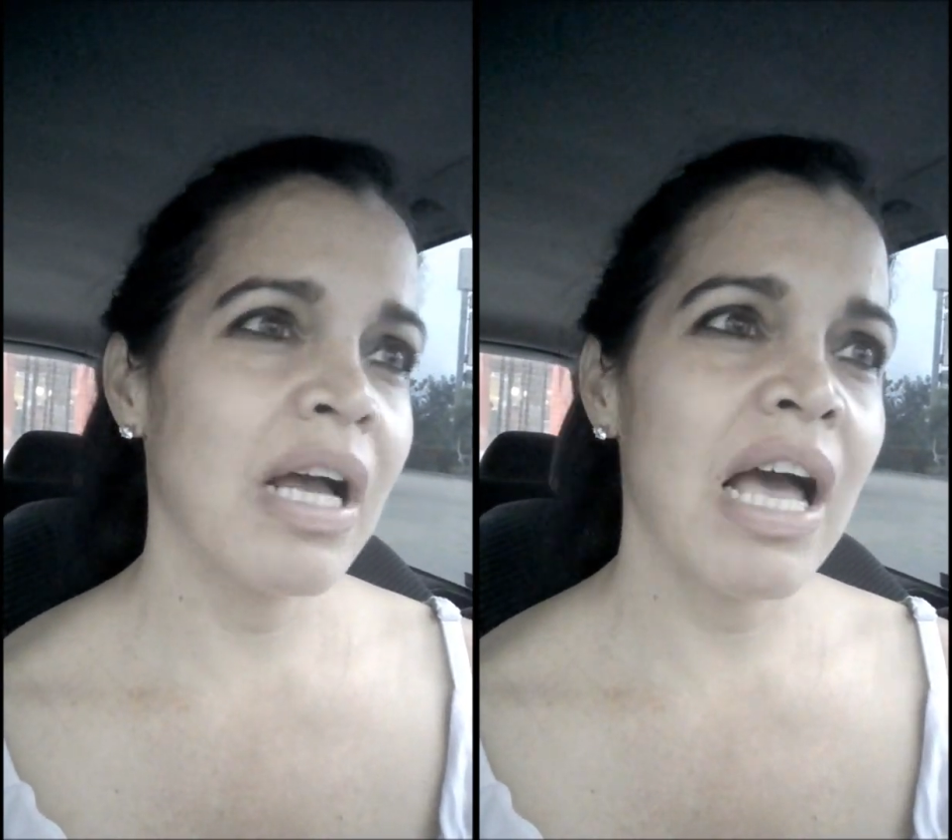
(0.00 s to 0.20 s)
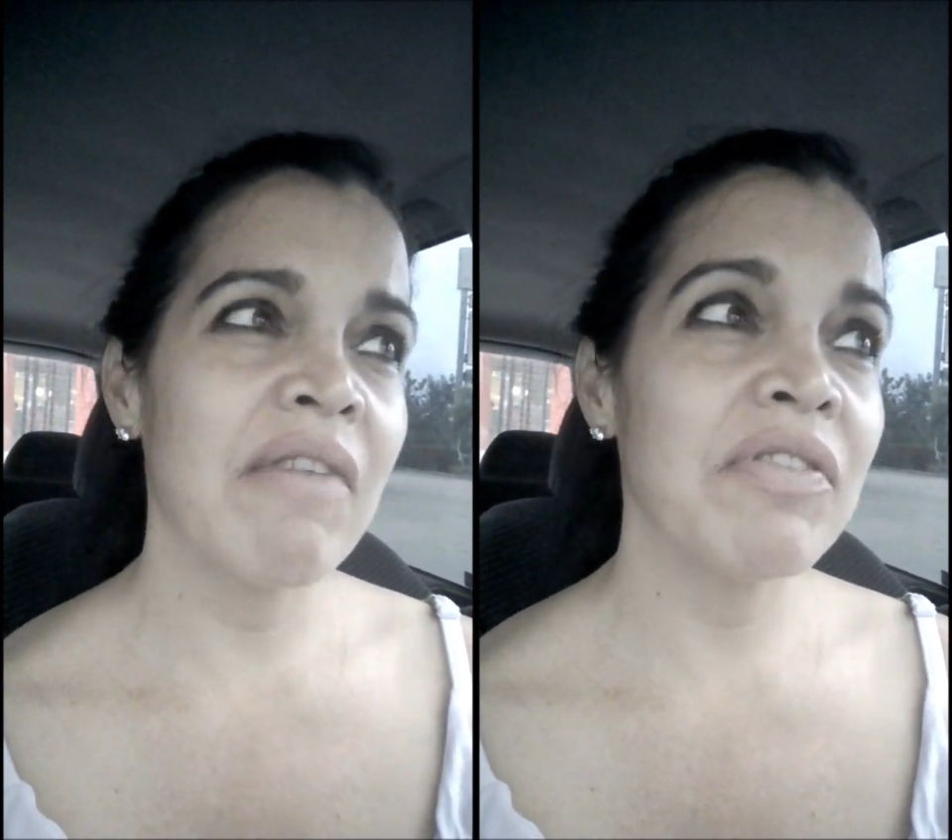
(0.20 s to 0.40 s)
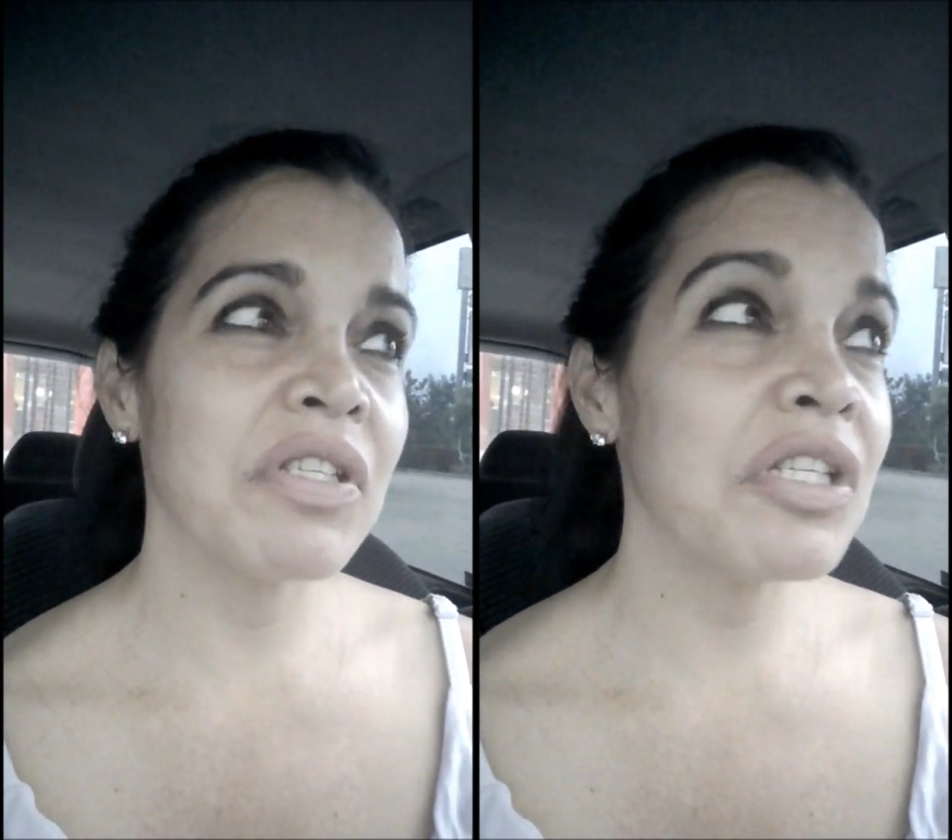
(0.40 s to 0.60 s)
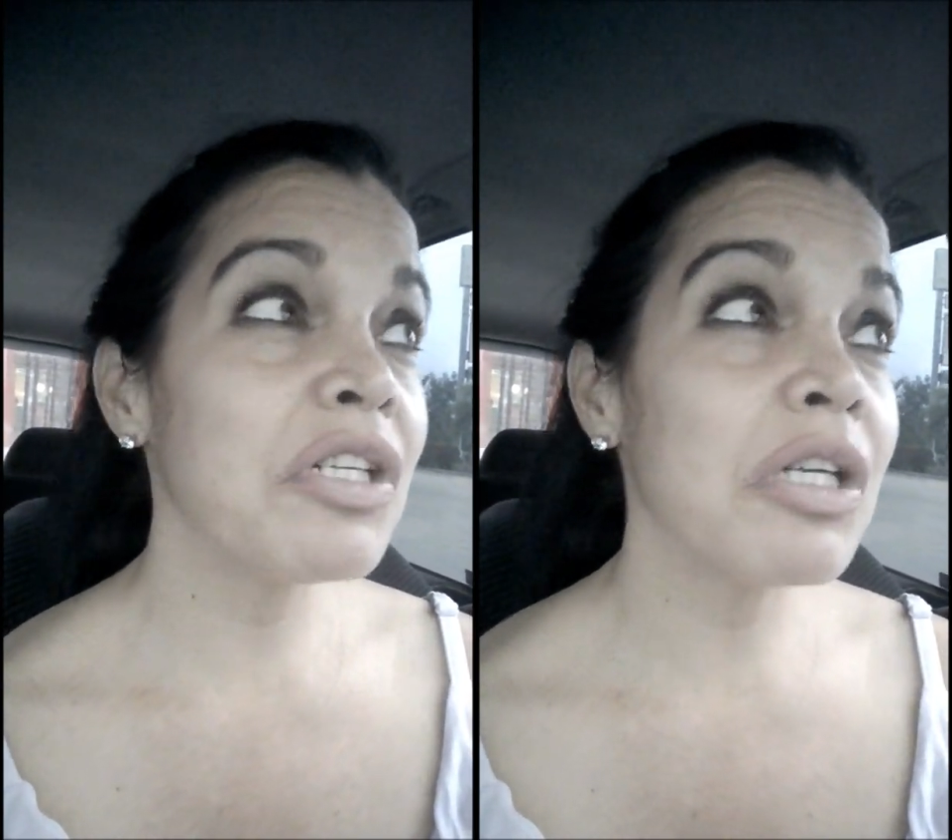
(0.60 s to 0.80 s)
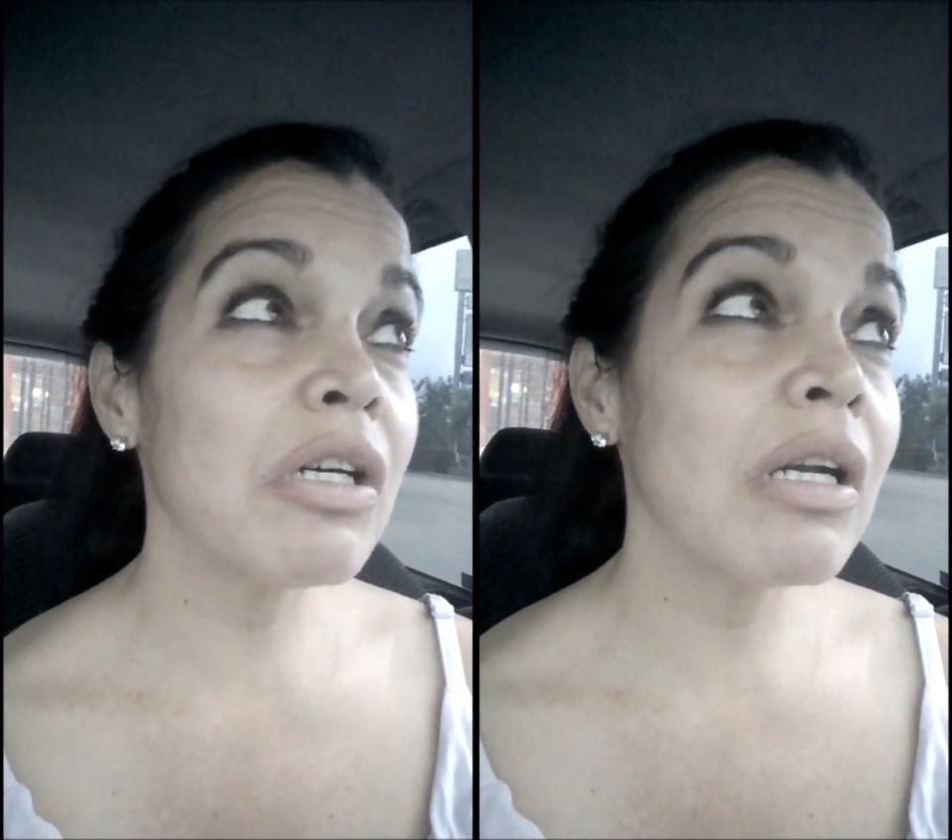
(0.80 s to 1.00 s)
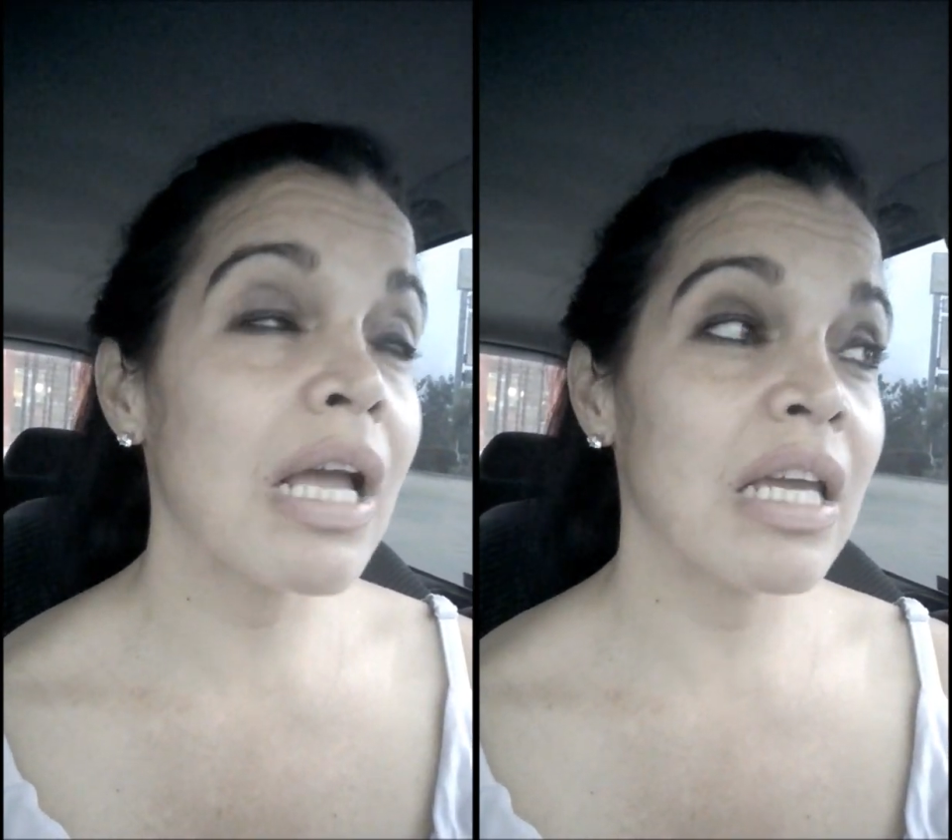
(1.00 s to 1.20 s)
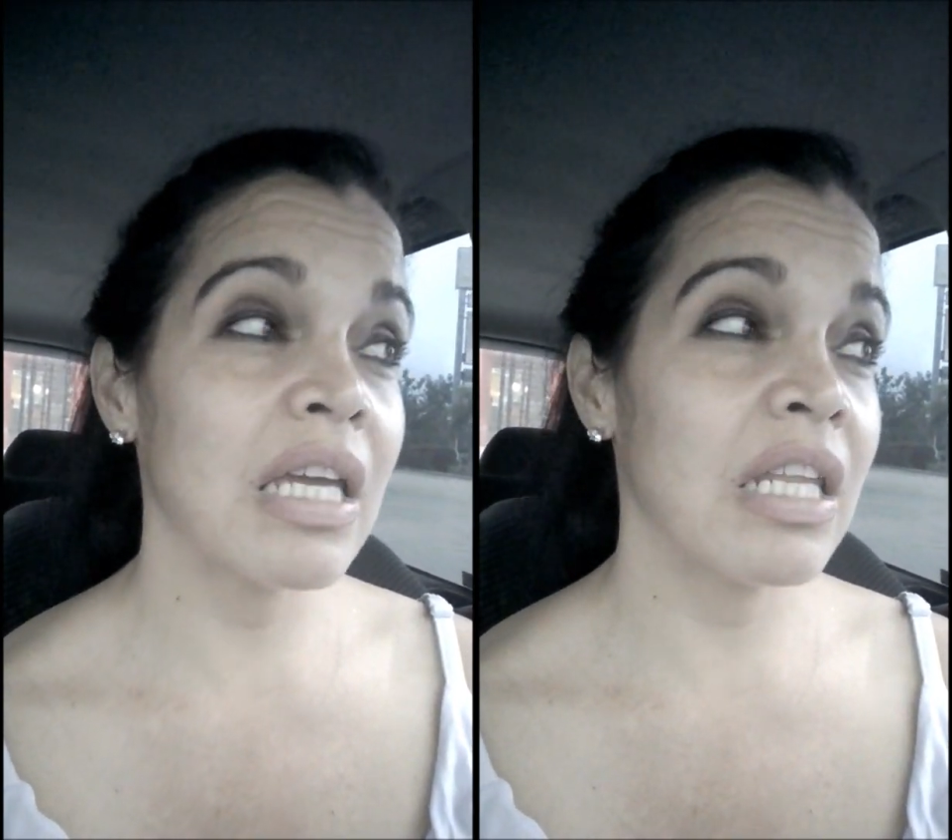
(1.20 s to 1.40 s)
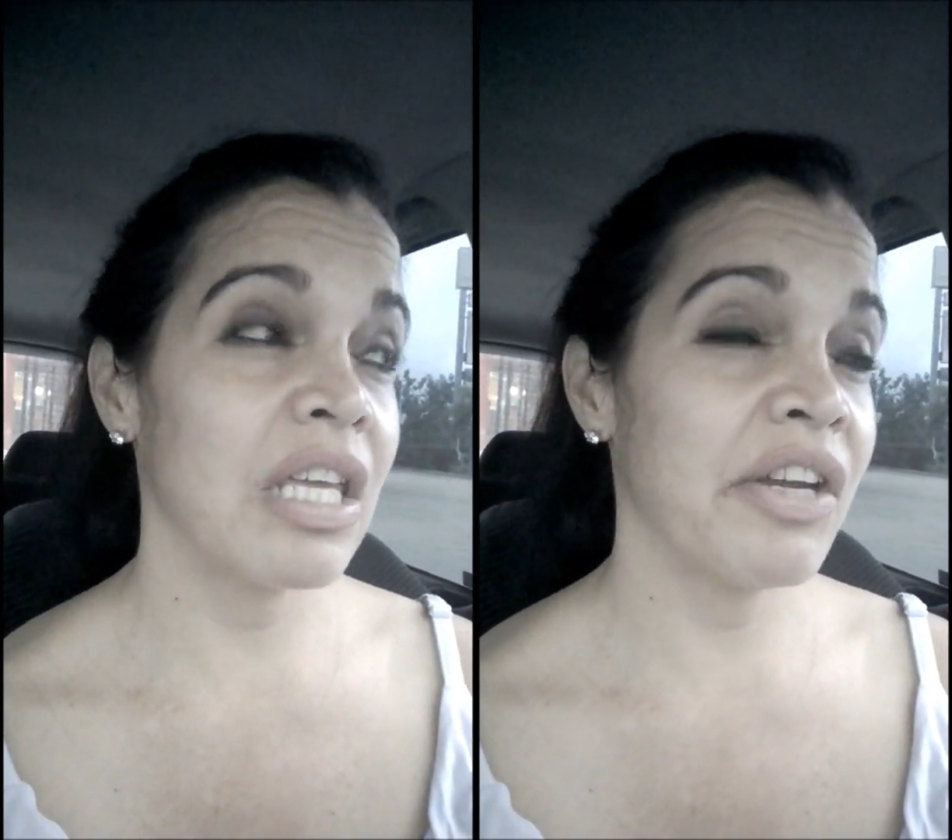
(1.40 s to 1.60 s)
I haven't seen her like
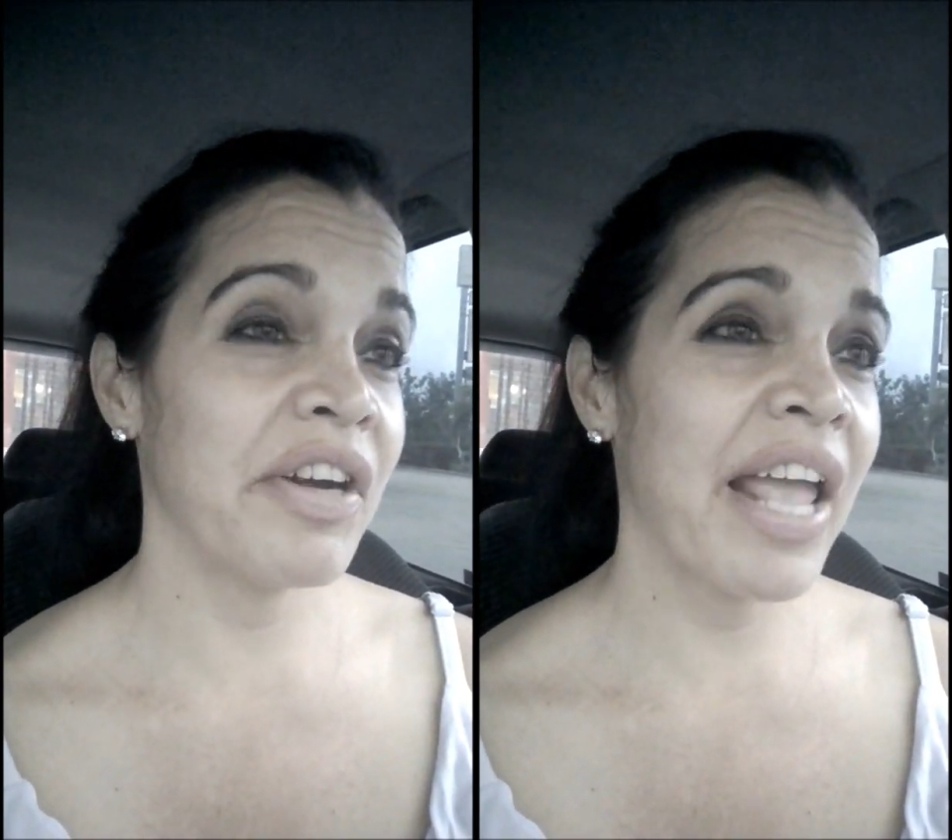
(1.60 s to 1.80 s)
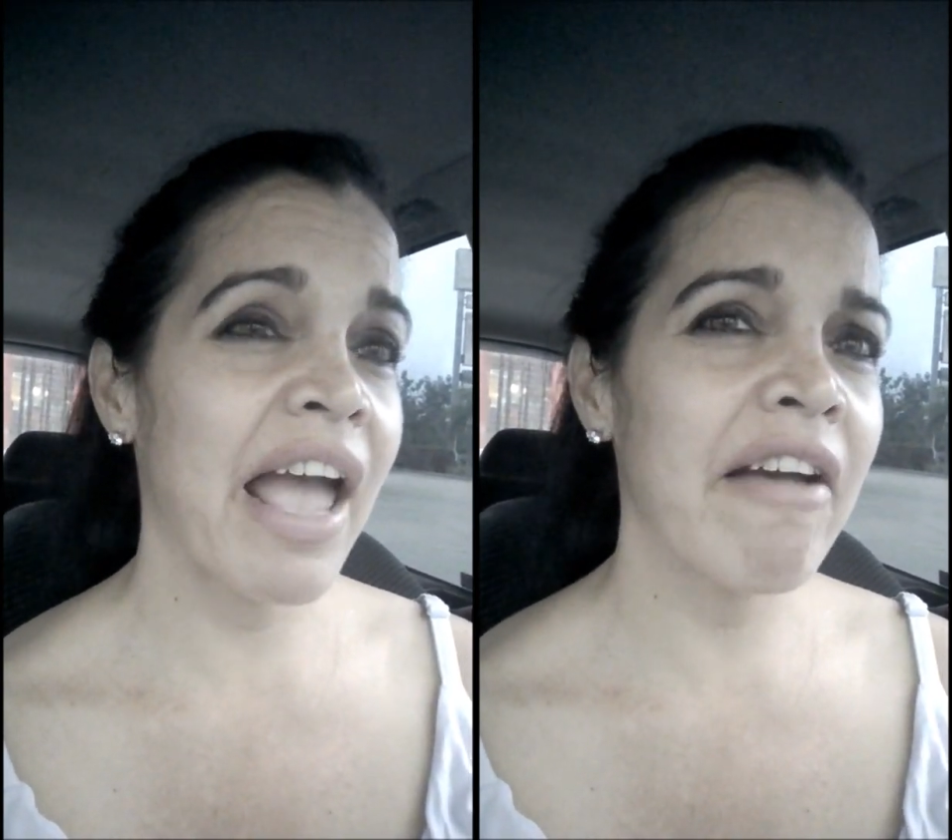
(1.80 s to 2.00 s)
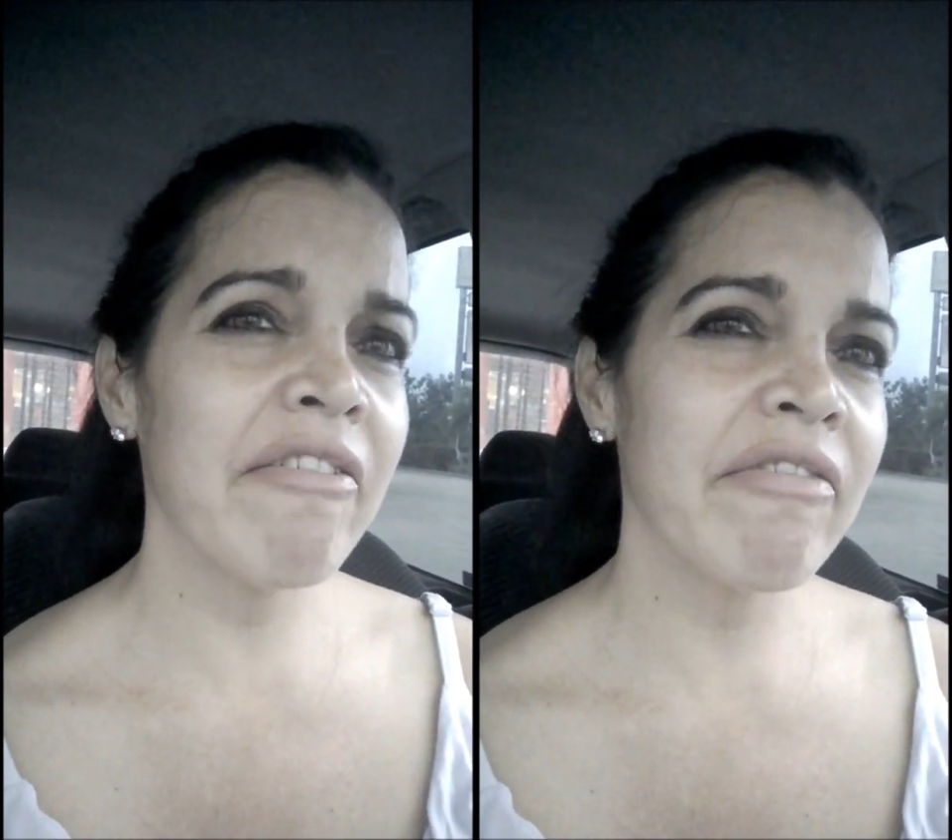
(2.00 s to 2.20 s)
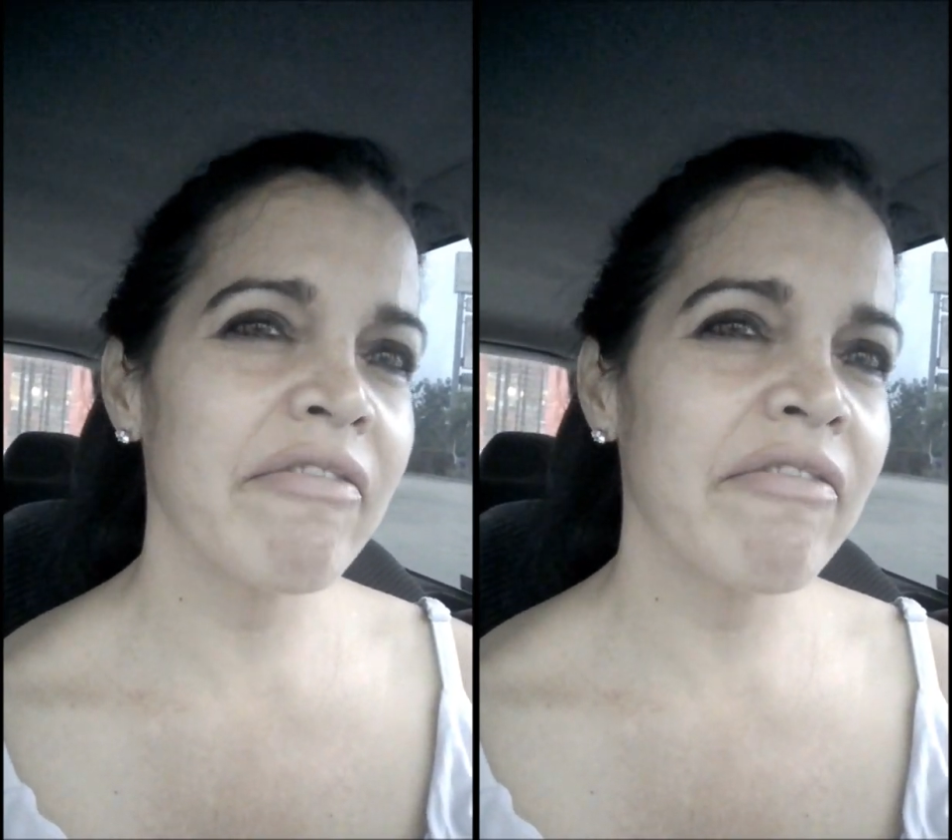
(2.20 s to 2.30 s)
in a year and a half,